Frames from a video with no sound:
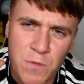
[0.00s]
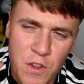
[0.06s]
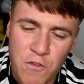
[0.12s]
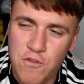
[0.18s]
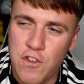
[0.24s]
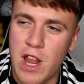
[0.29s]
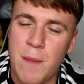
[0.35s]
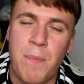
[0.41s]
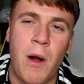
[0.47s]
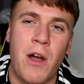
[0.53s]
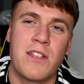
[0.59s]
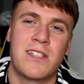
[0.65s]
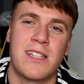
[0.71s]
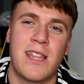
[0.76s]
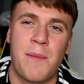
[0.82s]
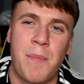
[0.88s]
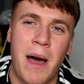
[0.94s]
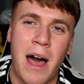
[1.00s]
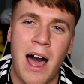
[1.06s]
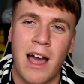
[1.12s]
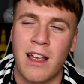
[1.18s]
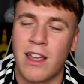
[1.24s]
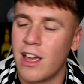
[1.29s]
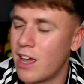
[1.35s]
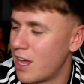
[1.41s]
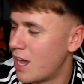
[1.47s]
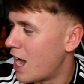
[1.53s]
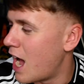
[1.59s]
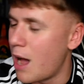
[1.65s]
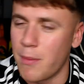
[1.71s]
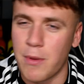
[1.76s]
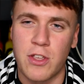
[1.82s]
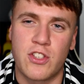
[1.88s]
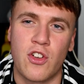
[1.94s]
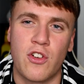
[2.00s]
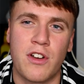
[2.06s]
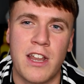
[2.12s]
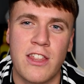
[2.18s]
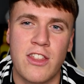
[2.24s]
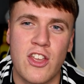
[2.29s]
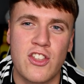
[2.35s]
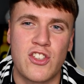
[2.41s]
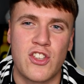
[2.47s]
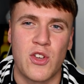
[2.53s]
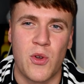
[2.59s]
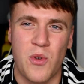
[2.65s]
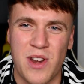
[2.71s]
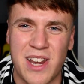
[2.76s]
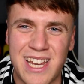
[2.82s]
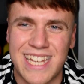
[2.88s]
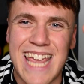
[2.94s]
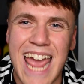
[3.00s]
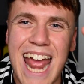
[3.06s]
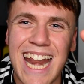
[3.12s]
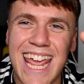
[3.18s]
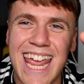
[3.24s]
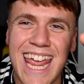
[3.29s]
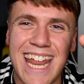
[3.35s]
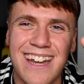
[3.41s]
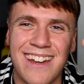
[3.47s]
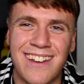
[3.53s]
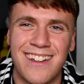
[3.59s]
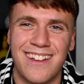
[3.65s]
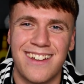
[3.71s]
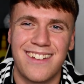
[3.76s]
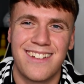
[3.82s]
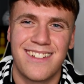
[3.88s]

3 points in the bag. Happy Sunday, the tune. Get in!